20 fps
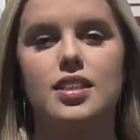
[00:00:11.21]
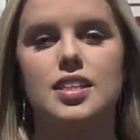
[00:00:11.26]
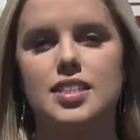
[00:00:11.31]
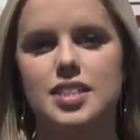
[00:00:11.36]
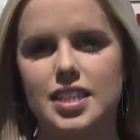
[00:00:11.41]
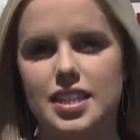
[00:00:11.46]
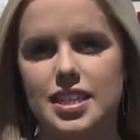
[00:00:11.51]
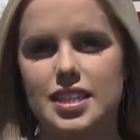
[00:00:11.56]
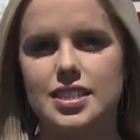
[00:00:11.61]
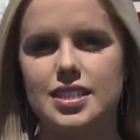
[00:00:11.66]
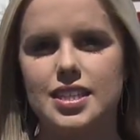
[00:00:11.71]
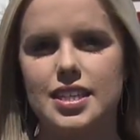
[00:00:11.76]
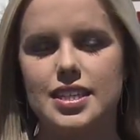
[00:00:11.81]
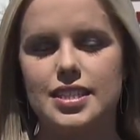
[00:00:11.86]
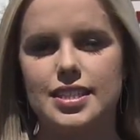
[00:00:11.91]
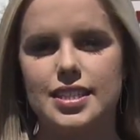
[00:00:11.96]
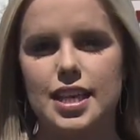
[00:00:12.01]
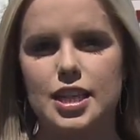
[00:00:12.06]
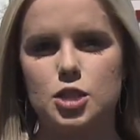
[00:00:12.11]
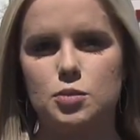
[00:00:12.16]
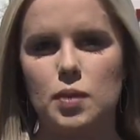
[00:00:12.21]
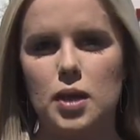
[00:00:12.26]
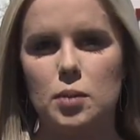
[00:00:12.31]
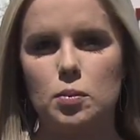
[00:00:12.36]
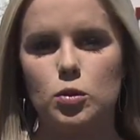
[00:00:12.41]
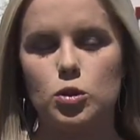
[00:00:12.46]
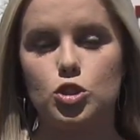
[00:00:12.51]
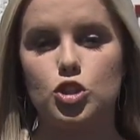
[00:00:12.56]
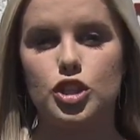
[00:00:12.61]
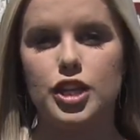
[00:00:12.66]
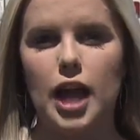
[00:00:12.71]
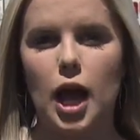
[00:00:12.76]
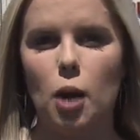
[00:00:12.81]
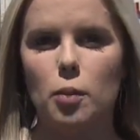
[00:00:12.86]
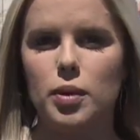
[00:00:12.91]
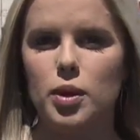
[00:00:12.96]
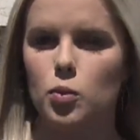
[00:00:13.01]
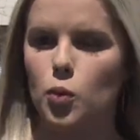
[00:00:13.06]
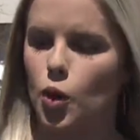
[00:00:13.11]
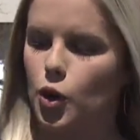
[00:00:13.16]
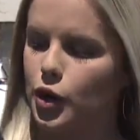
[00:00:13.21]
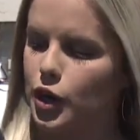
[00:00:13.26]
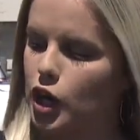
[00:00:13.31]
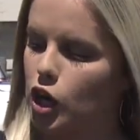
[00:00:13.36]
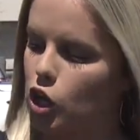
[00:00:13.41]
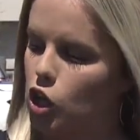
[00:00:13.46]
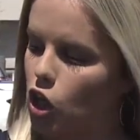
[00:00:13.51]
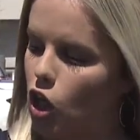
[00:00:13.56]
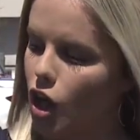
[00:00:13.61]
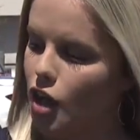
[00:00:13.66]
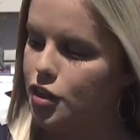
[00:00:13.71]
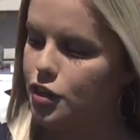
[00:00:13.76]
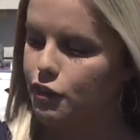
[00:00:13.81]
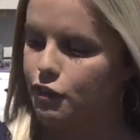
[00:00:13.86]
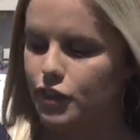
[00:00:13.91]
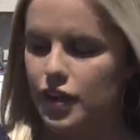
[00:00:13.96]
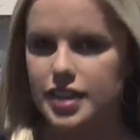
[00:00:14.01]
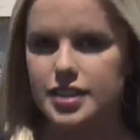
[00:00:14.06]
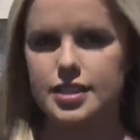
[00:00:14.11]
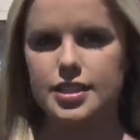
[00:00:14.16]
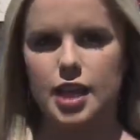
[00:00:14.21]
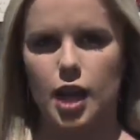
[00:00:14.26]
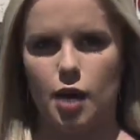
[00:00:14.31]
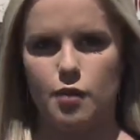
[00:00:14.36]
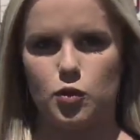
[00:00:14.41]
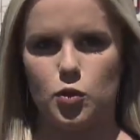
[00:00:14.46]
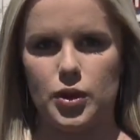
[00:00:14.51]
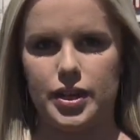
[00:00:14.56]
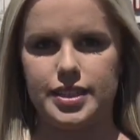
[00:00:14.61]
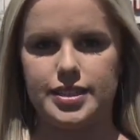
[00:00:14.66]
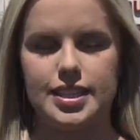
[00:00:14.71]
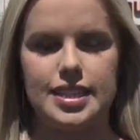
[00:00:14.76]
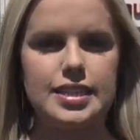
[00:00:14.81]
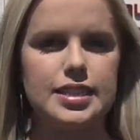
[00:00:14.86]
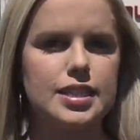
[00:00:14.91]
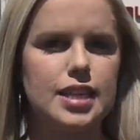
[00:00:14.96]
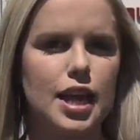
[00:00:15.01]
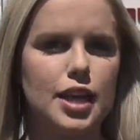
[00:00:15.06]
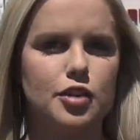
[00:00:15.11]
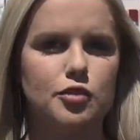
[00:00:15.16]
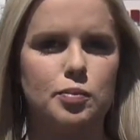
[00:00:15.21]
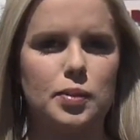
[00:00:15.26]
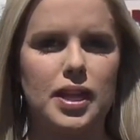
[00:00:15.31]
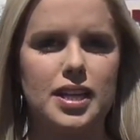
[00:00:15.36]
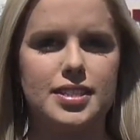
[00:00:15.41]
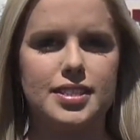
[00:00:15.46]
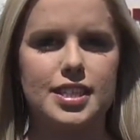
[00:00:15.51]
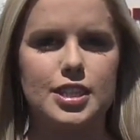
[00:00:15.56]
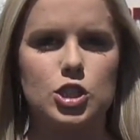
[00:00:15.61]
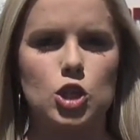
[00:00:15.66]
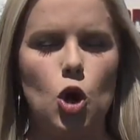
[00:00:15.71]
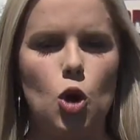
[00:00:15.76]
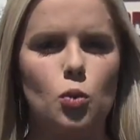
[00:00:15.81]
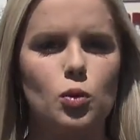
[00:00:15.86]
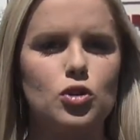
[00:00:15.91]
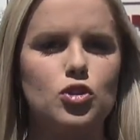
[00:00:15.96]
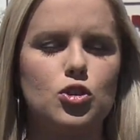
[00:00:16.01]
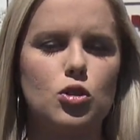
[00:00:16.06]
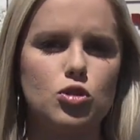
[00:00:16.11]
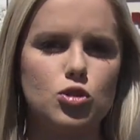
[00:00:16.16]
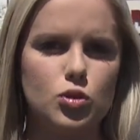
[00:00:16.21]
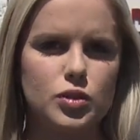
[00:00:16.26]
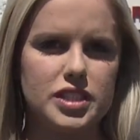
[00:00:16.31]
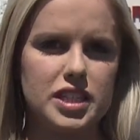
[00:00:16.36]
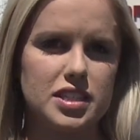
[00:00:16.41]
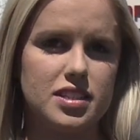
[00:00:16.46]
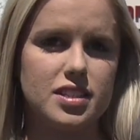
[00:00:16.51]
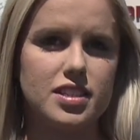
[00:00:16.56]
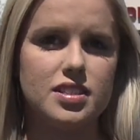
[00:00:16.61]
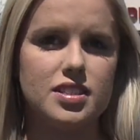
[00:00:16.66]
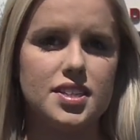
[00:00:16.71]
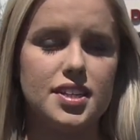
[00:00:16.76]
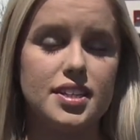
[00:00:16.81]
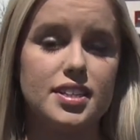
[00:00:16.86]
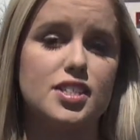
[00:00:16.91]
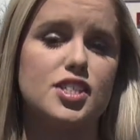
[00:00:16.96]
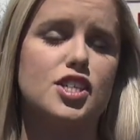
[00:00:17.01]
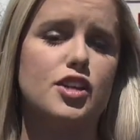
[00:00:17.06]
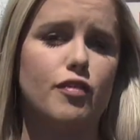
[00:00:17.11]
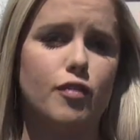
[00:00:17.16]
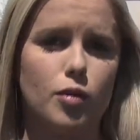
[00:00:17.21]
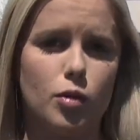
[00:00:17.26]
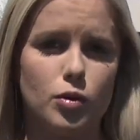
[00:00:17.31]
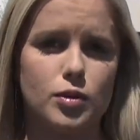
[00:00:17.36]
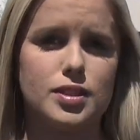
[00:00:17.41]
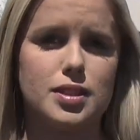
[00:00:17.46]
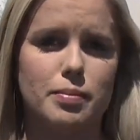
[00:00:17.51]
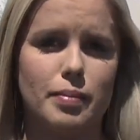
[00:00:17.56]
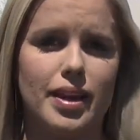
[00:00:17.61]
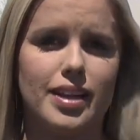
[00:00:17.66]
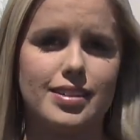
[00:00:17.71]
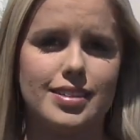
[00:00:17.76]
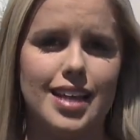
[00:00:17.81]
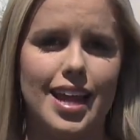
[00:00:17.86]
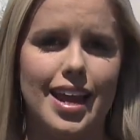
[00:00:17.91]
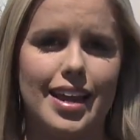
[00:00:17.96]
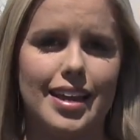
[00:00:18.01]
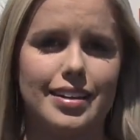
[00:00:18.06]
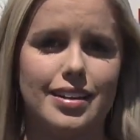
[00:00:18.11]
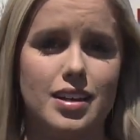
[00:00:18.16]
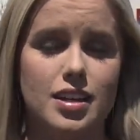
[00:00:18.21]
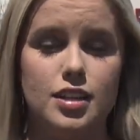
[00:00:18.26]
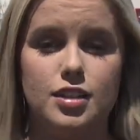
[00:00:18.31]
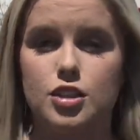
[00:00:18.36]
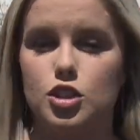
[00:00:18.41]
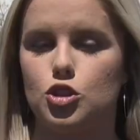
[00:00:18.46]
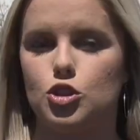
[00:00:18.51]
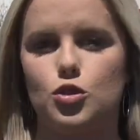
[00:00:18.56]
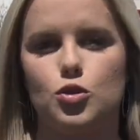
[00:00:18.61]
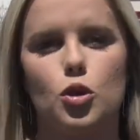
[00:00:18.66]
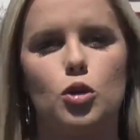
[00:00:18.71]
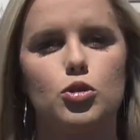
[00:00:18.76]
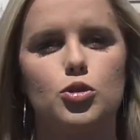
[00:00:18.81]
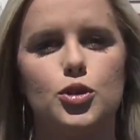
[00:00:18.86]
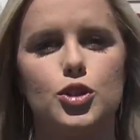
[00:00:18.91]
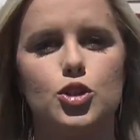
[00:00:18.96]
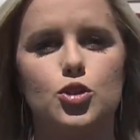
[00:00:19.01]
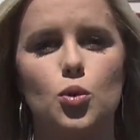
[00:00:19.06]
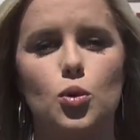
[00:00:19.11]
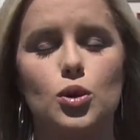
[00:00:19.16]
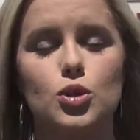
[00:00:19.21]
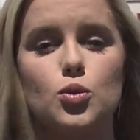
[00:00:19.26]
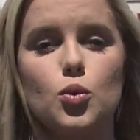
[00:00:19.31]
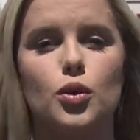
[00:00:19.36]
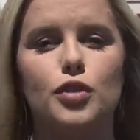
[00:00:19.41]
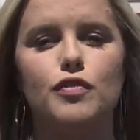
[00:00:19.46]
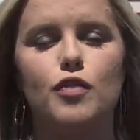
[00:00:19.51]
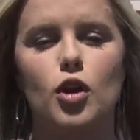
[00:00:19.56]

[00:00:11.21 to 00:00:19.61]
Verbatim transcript: The CDC says people should now be wearing cloth face coverings inside of places where social distancing is difficult to maintain, such as grocery stores or